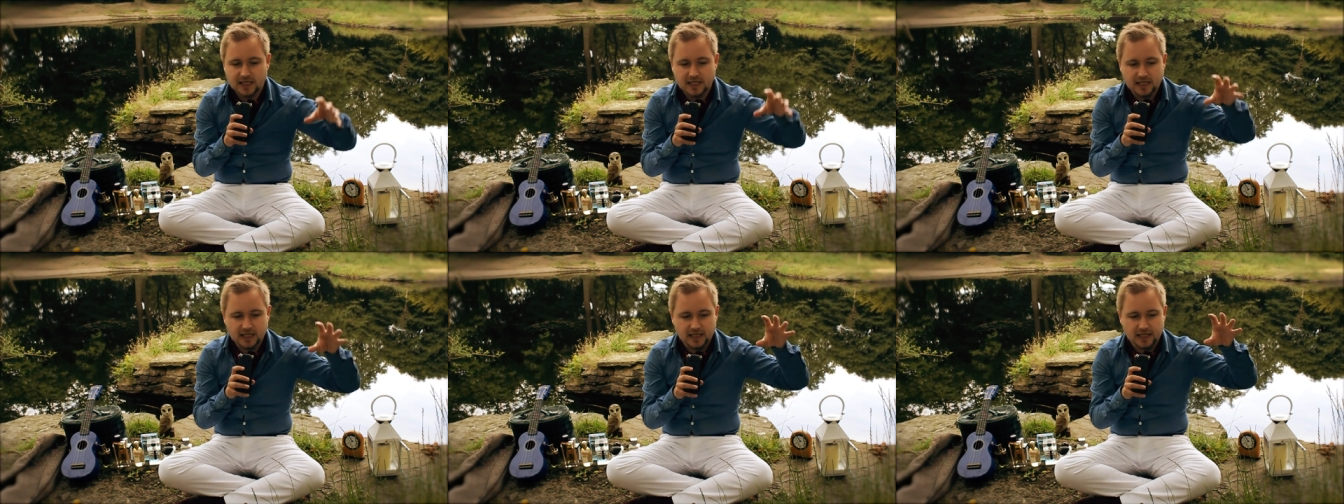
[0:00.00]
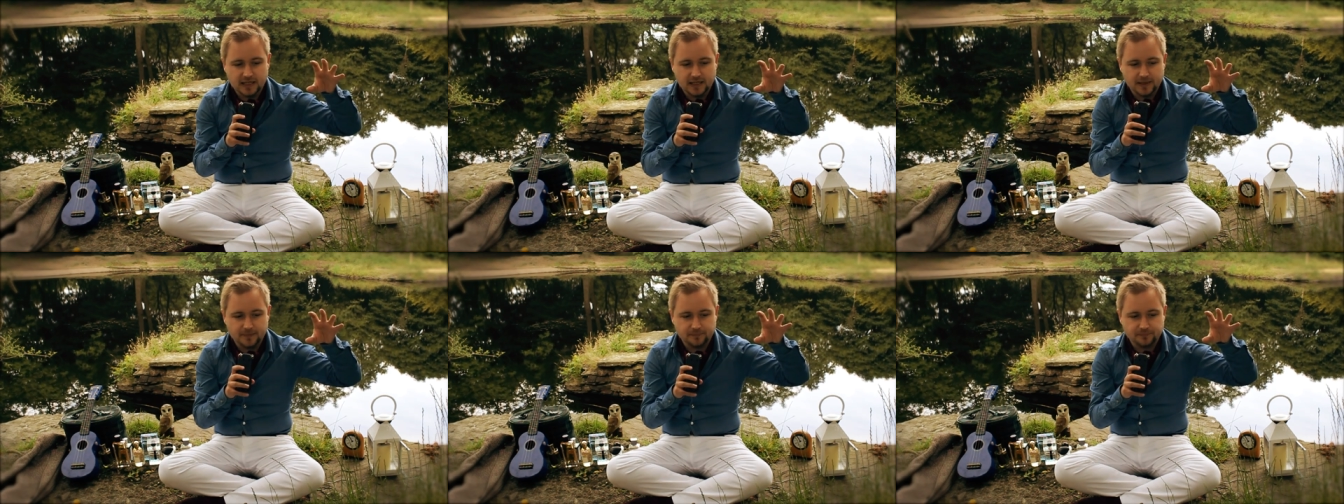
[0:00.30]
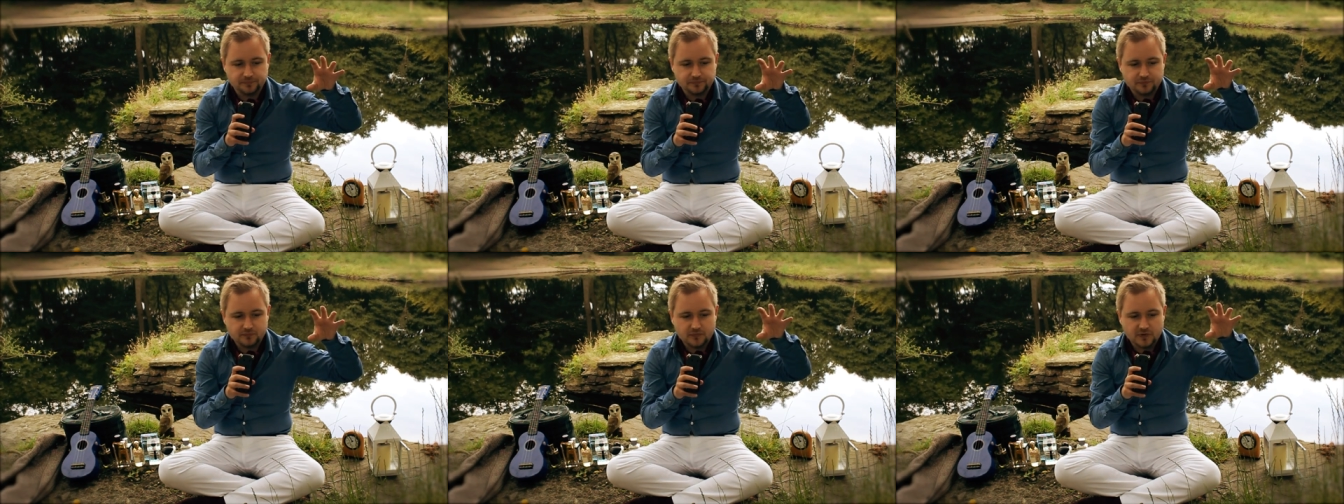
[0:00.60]

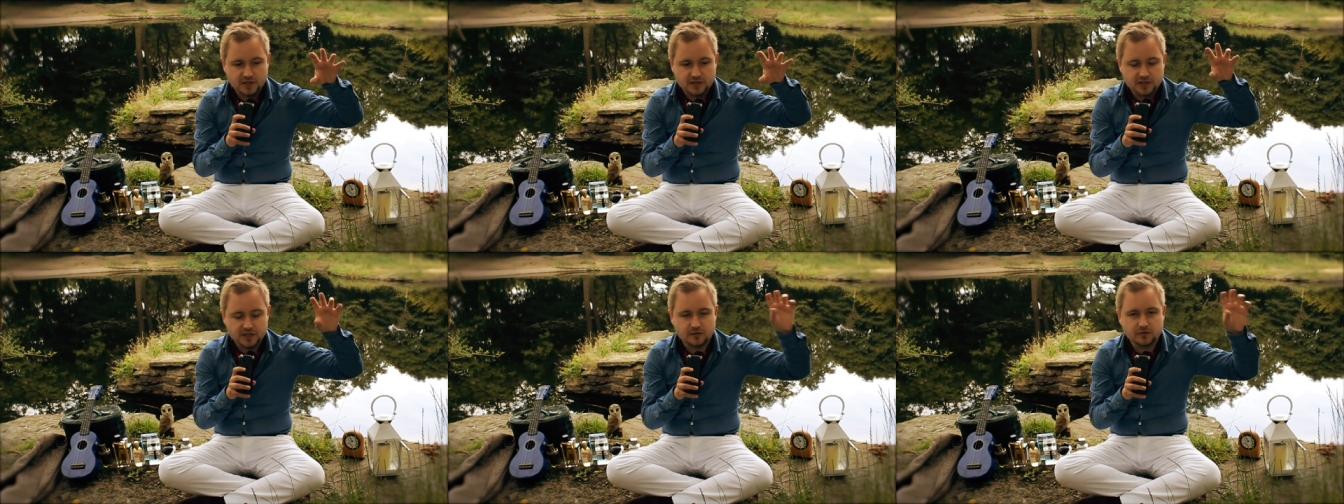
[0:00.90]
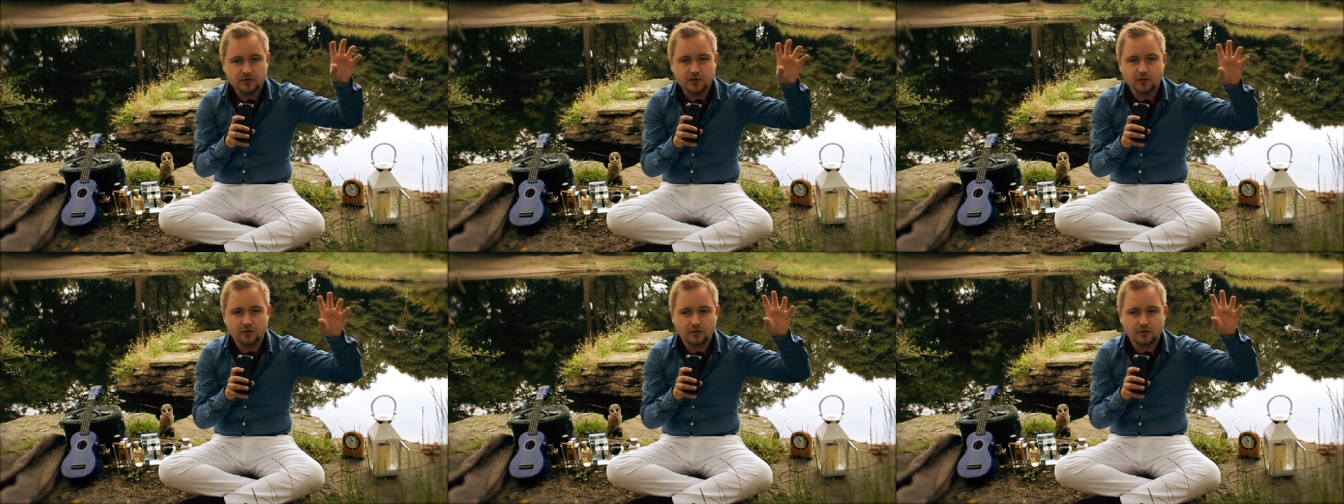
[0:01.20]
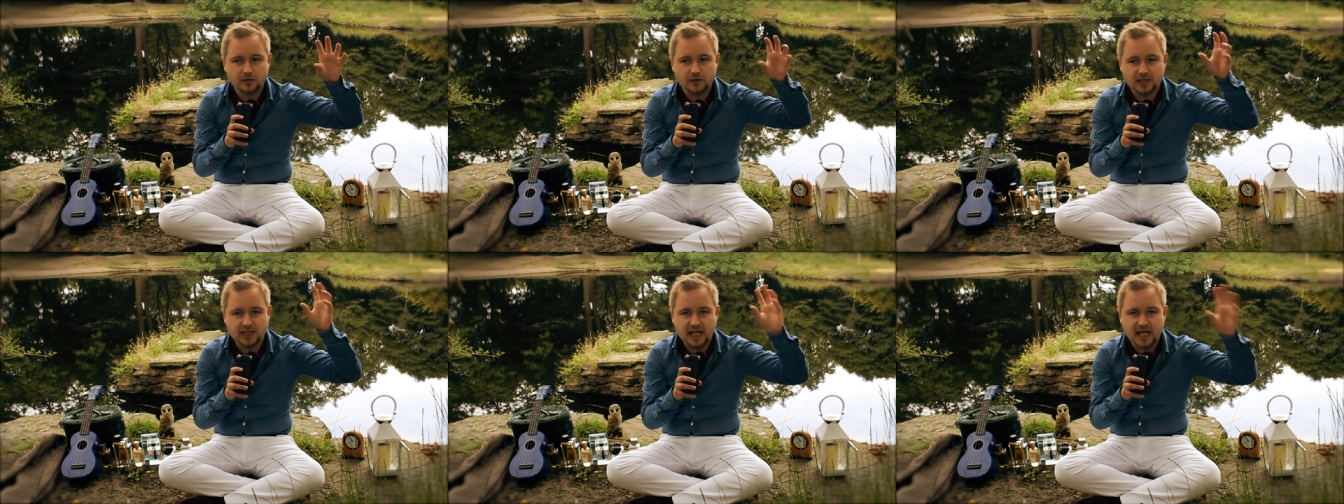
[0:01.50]
Um, to
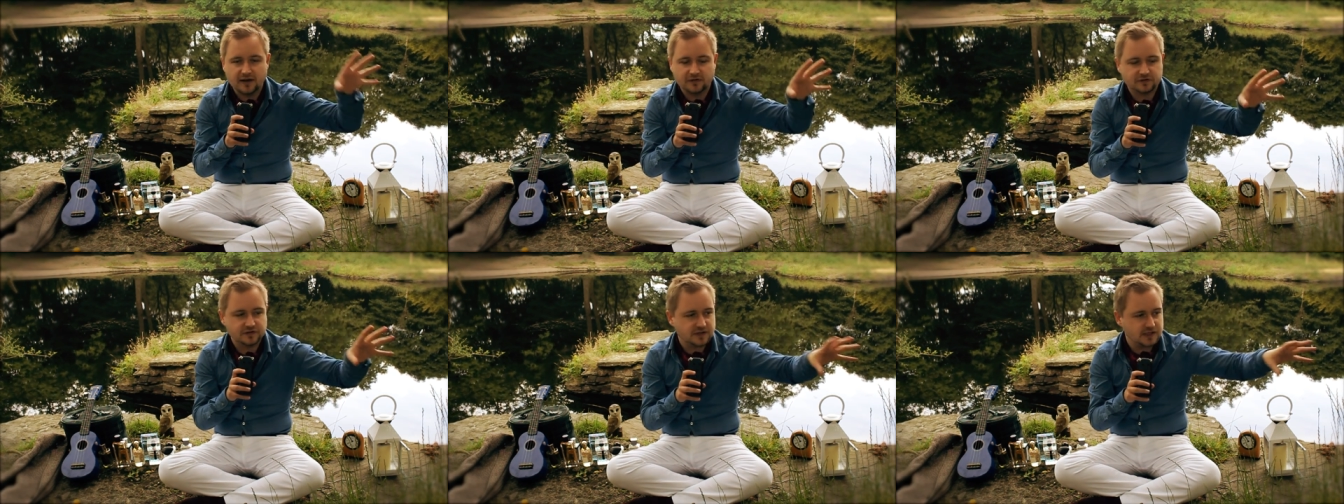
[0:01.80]
your left,